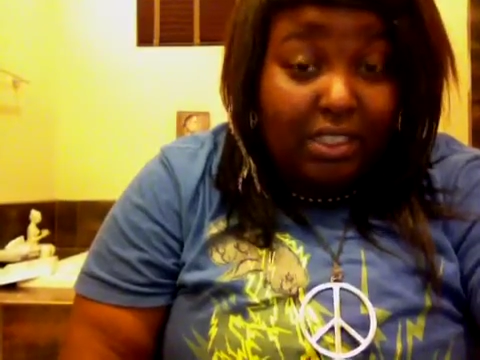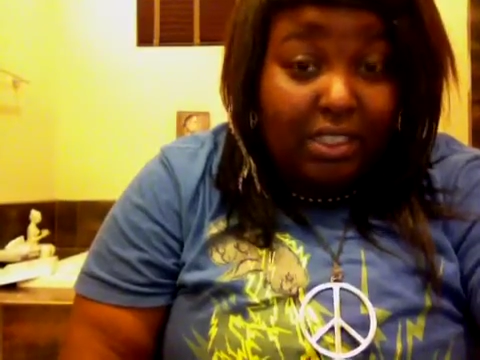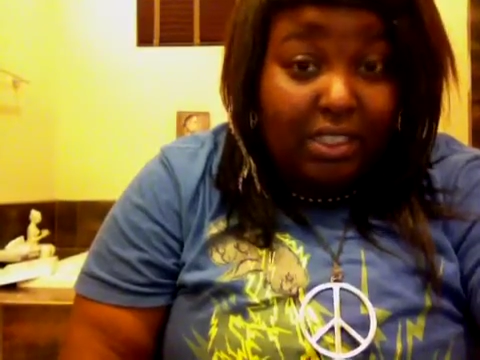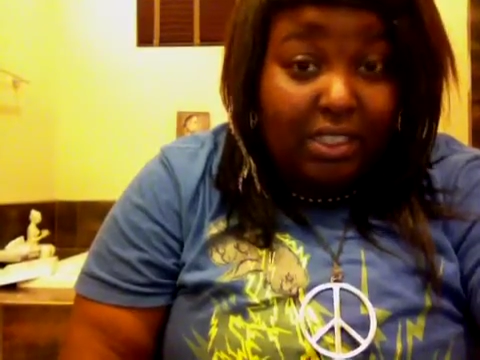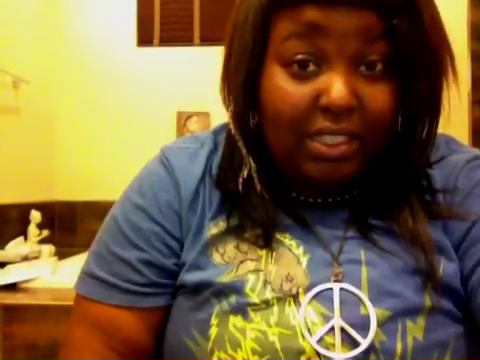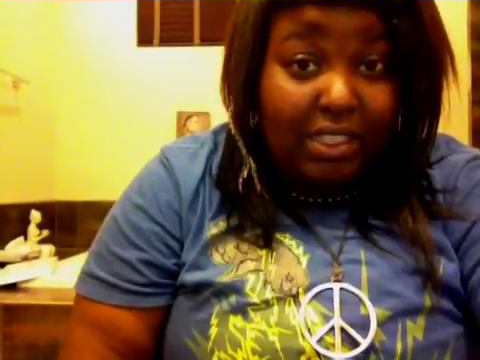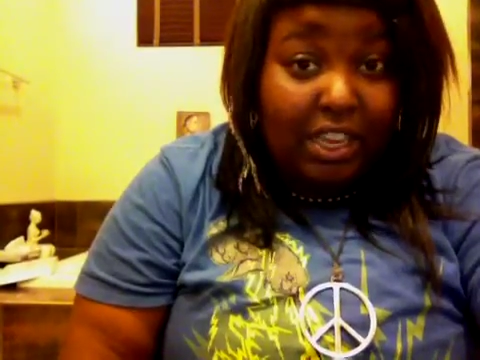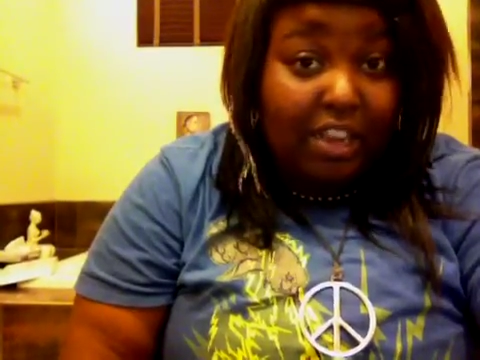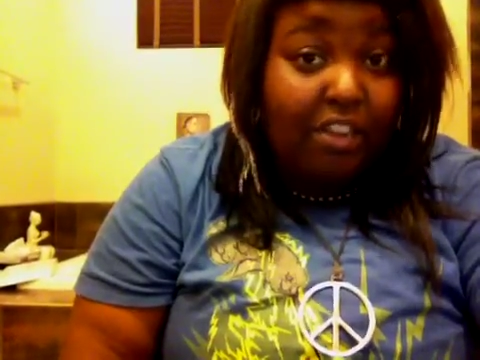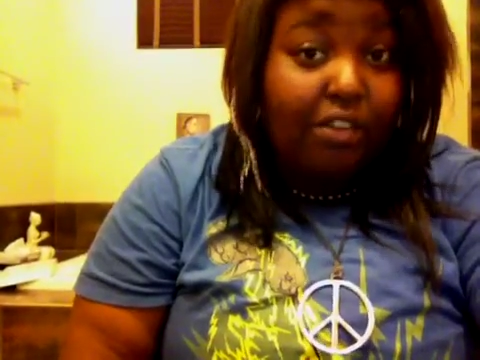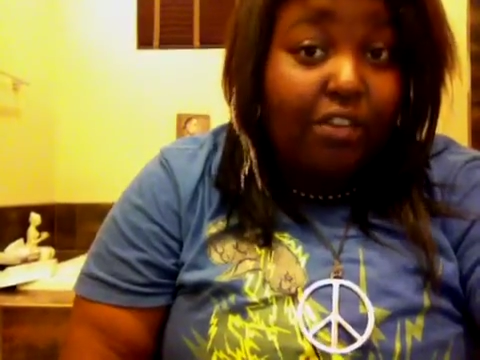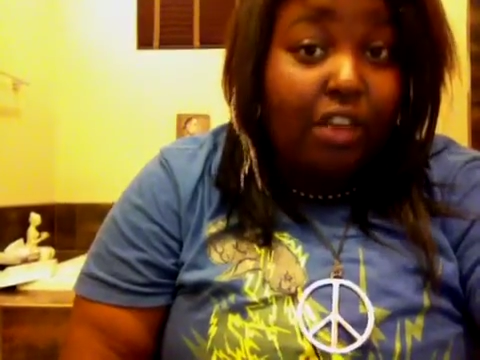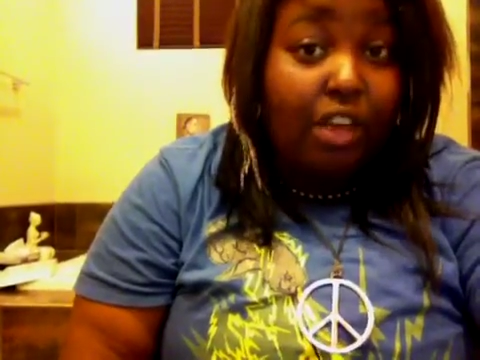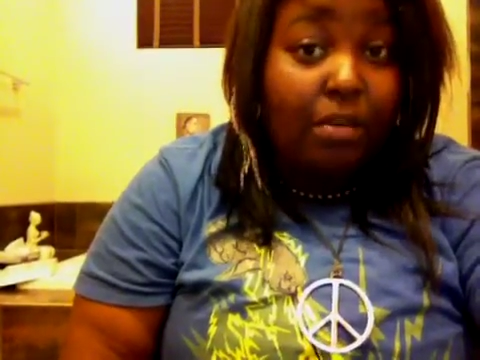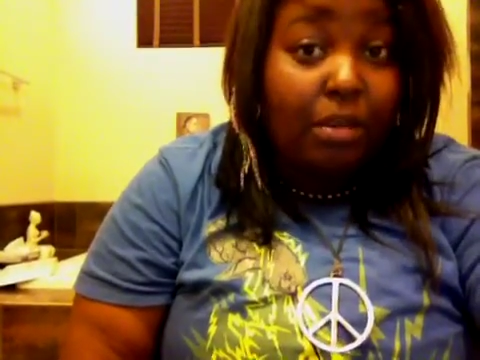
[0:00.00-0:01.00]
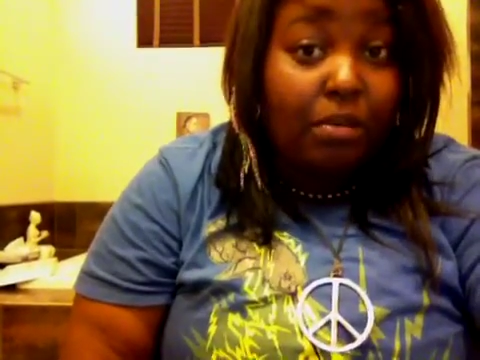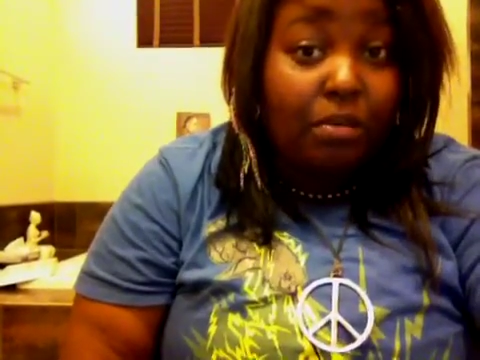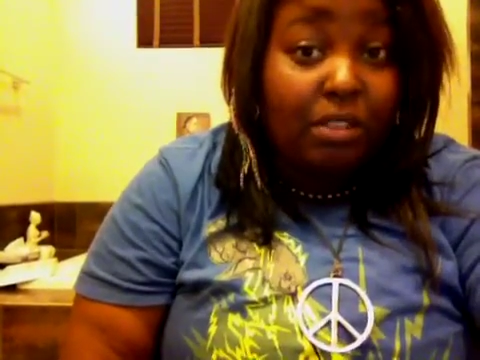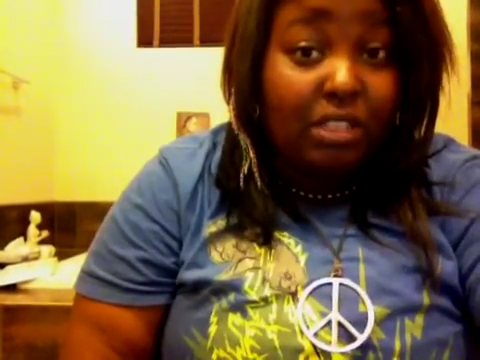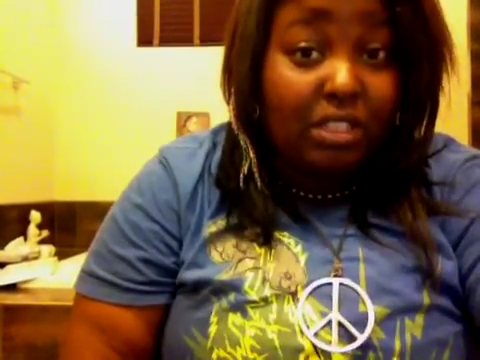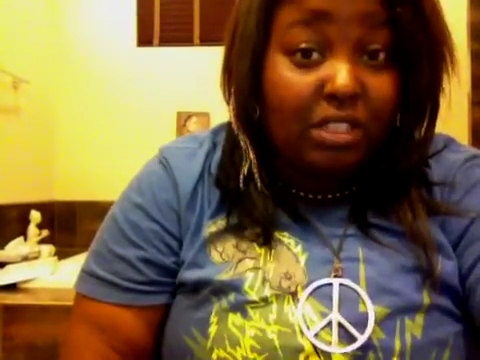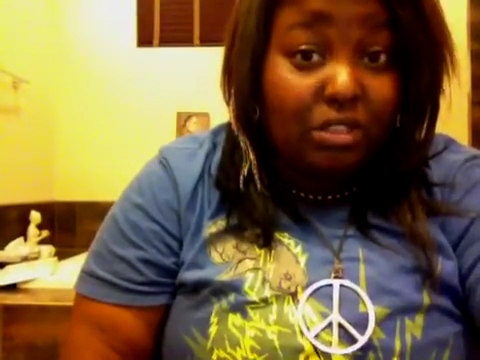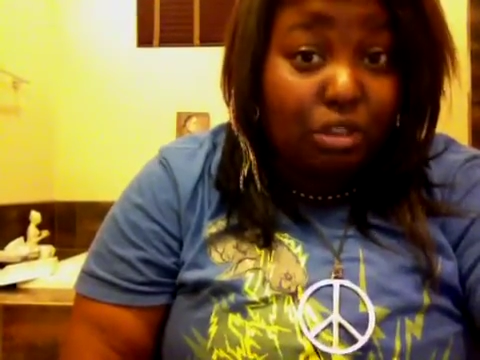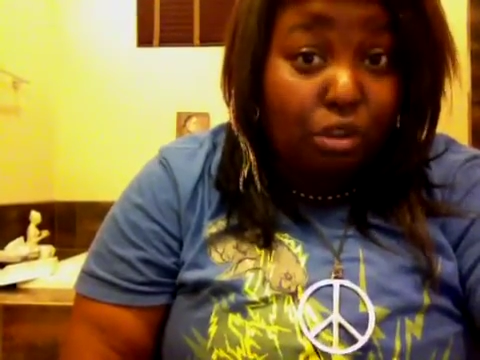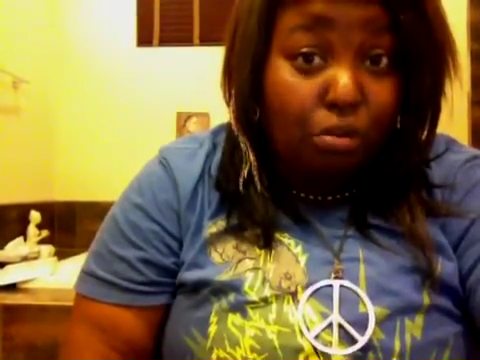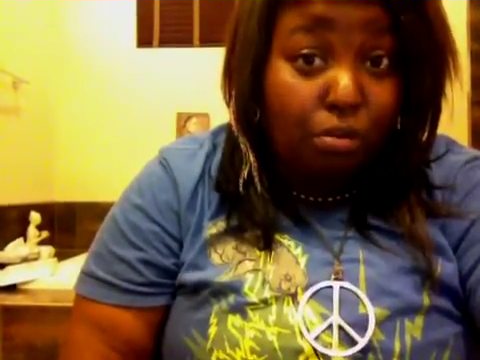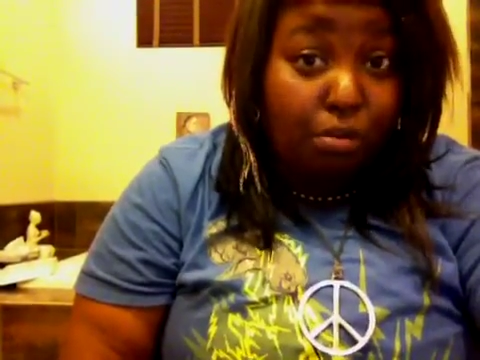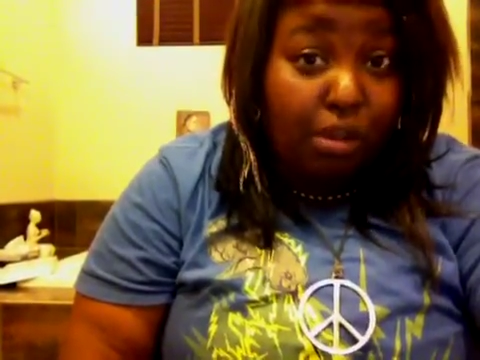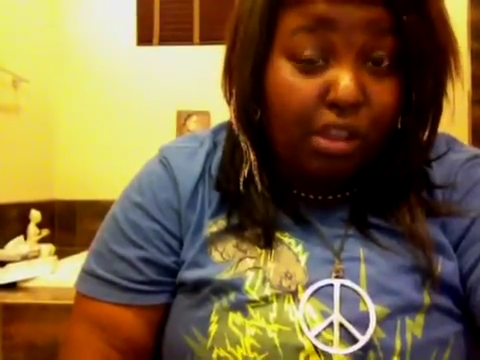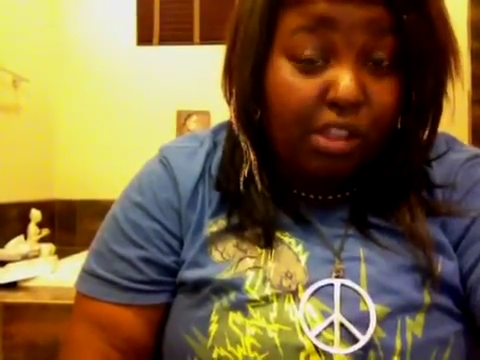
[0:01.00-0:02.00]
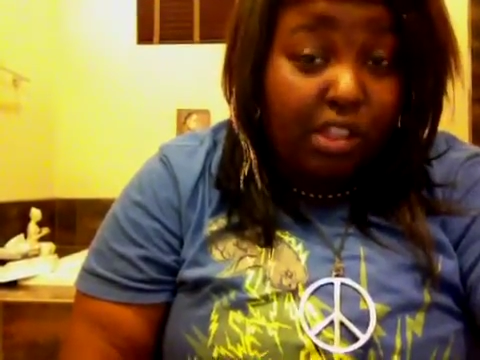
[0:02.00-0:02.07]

that's terrifying me will stop by